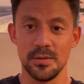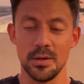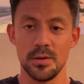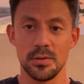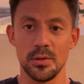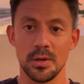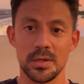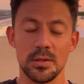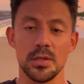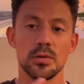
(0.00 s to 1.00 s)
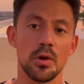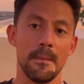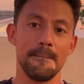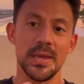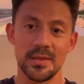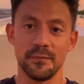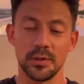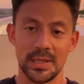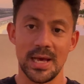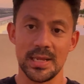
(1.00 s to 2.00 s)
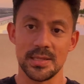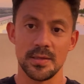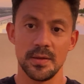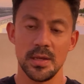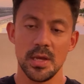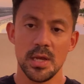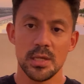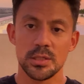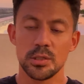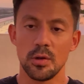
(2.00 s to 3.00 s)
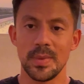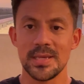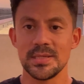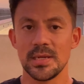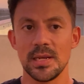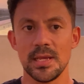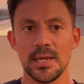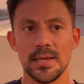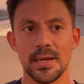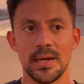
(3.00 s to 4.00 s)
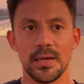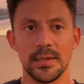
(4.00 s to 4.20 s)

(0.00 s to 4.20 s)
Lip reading: You need to compete for talent. So basically,